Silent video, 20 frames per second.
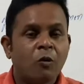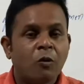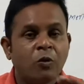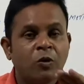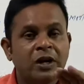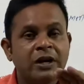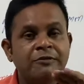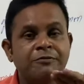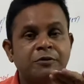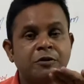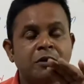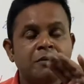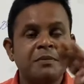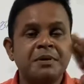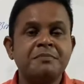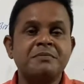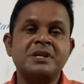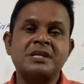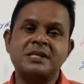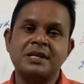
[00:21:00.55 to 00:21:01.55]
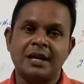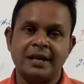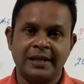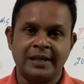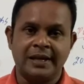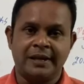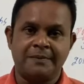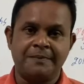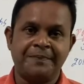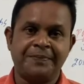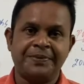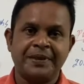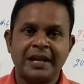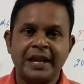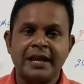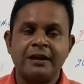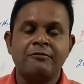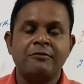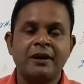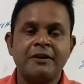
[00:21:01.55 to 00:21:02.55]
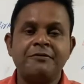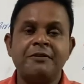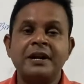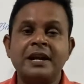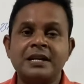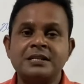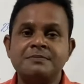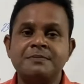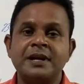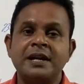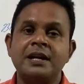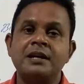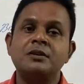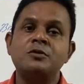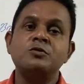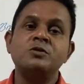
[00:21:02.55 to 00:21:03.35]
Only 4 members are there, like wife and husband and 2